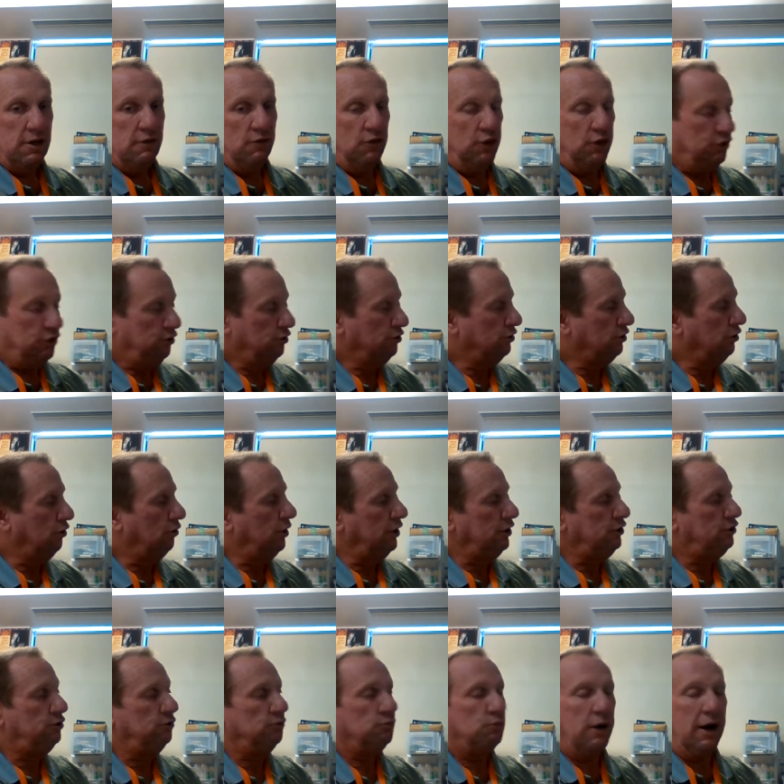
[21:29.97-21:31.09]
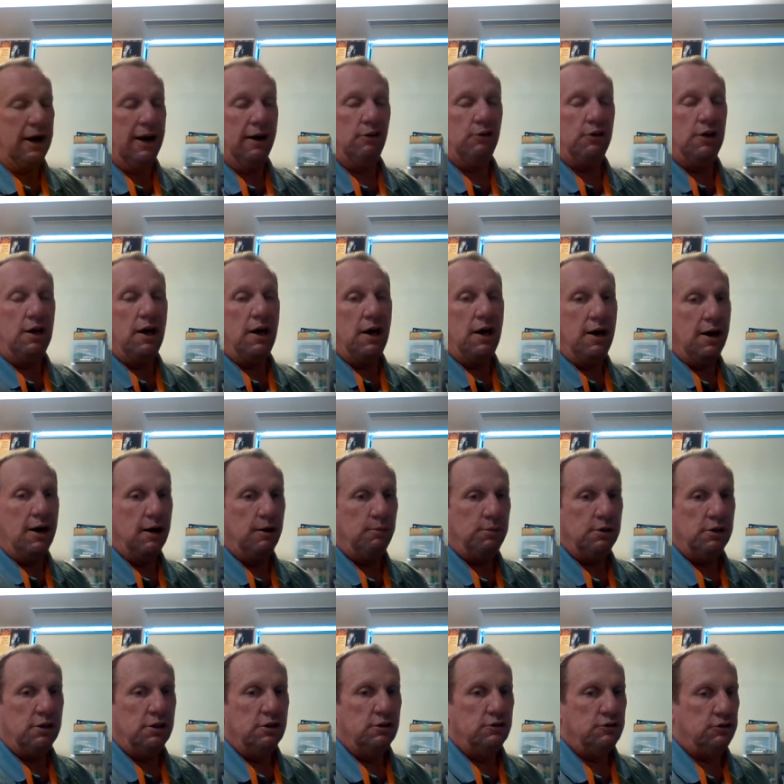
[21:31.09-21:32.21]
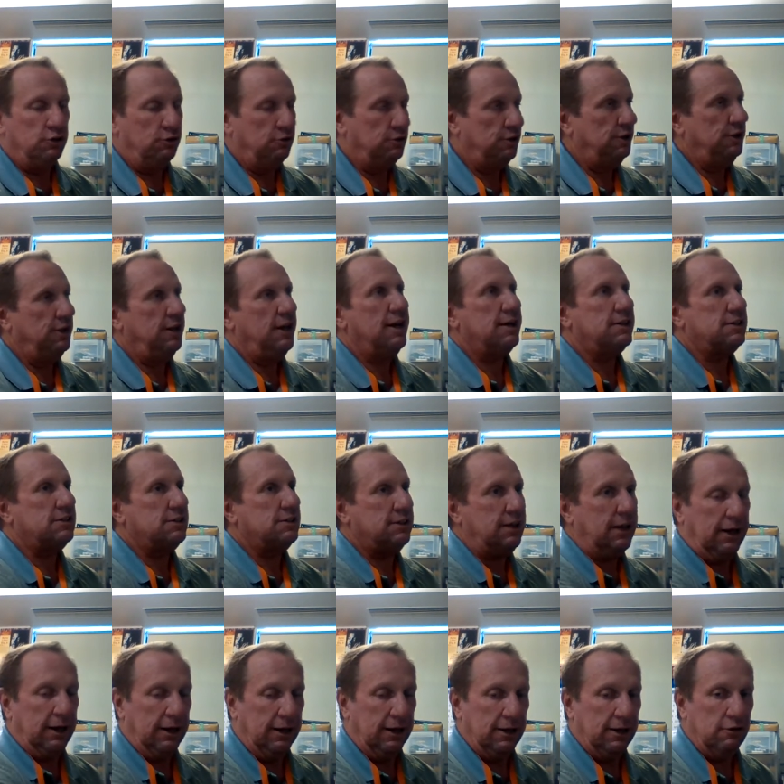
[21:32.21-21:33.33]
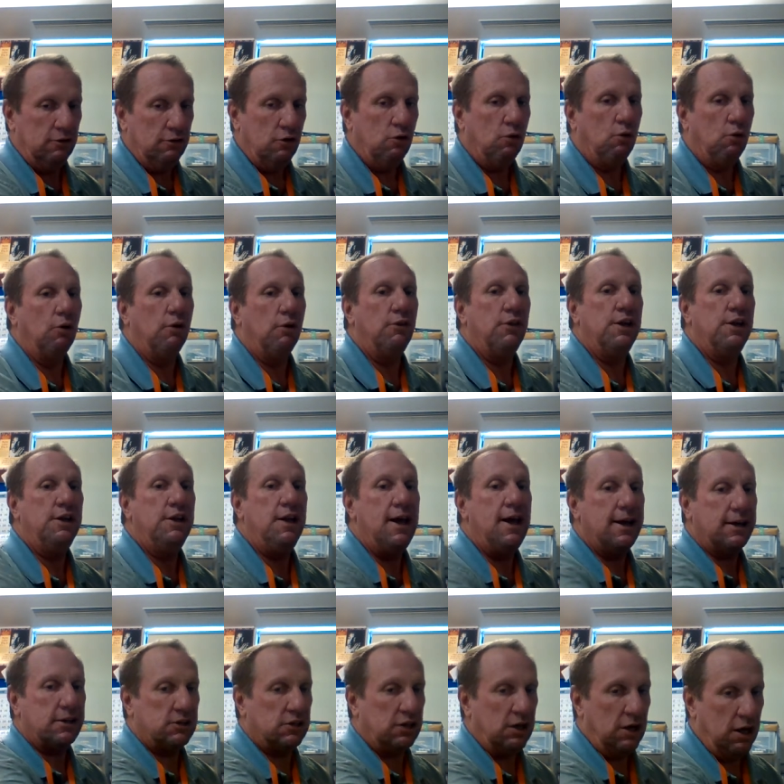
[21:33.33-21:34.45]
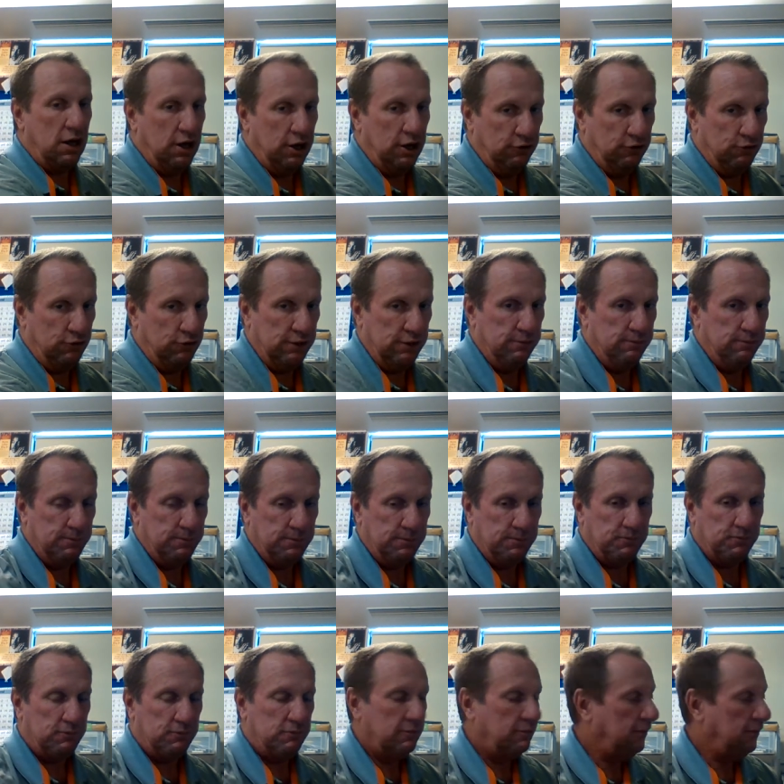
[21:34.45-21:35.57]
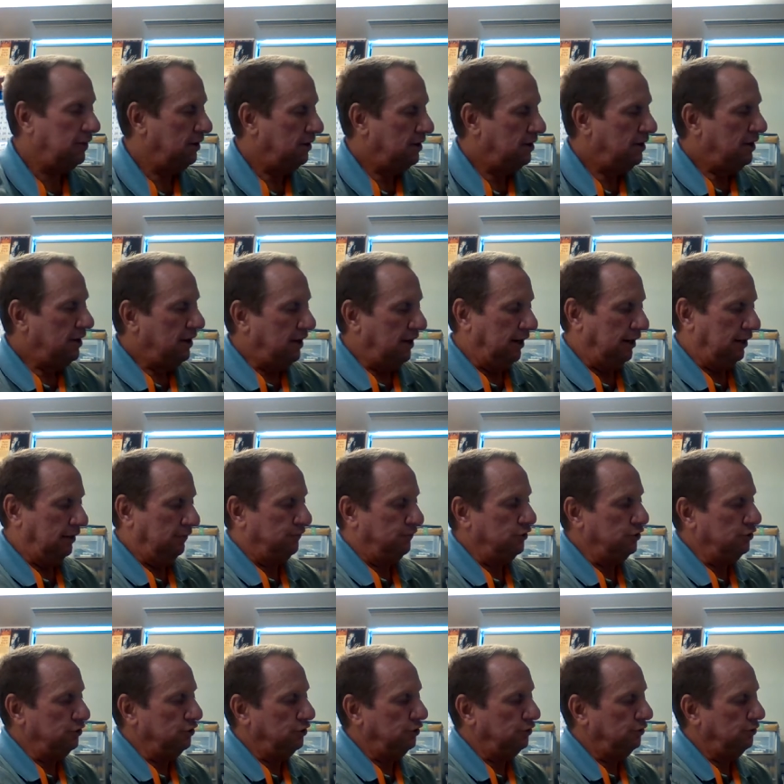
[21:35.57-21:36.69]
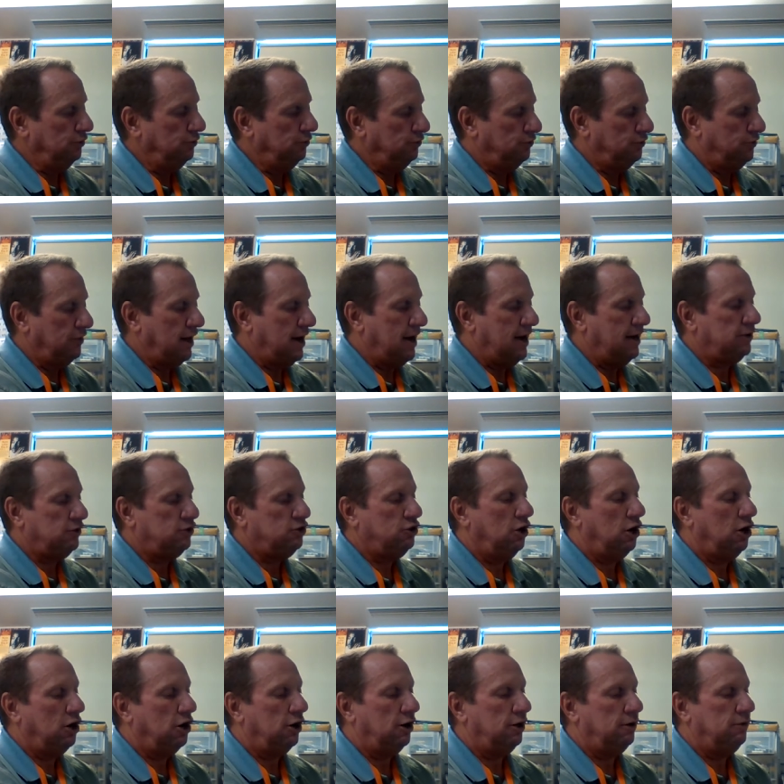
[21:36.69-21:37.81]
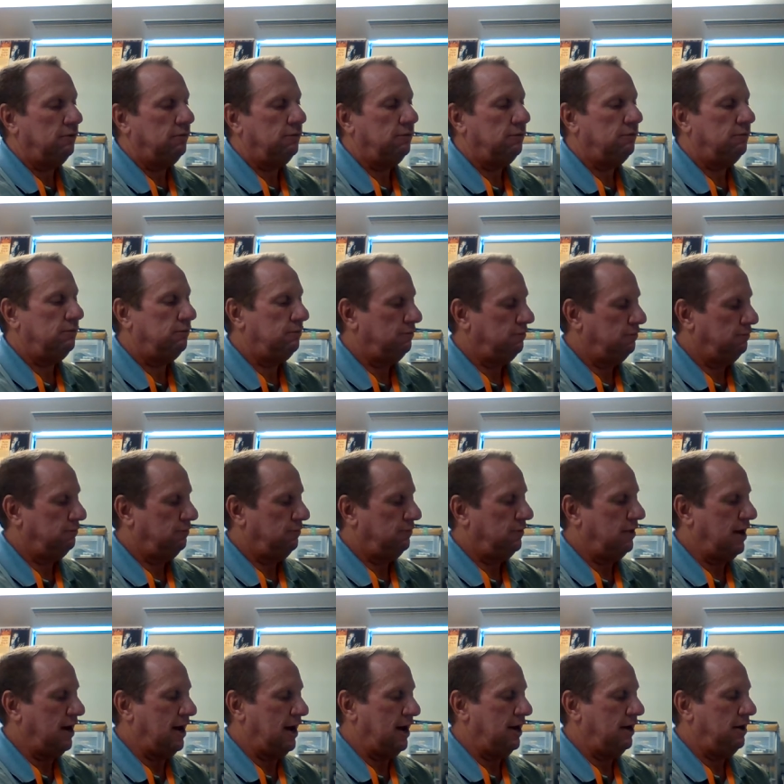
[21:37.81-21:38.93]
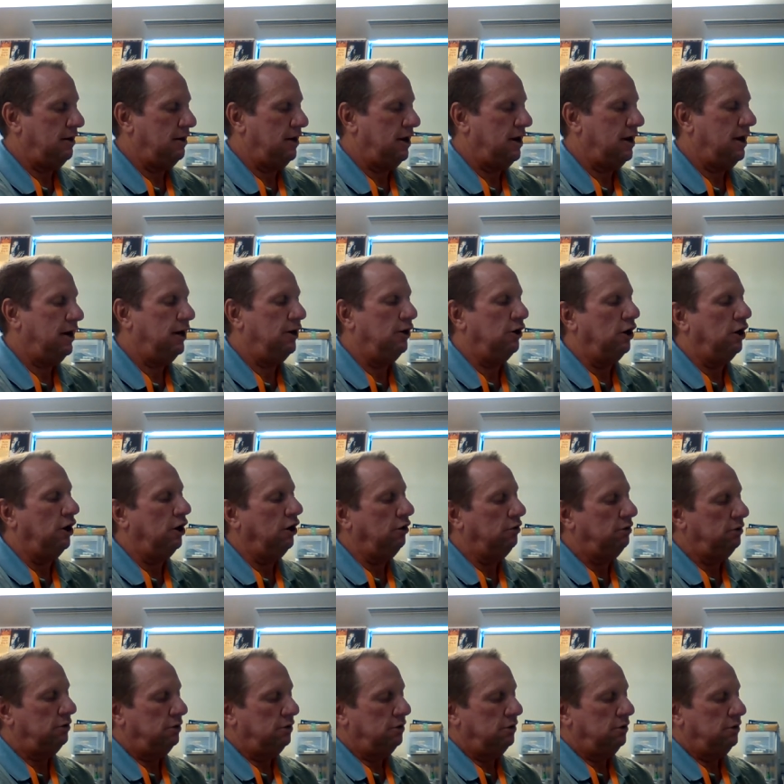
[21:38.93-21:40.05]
then you're going to round up to the next 10 or the next 100. And if you use that chart, that arrow,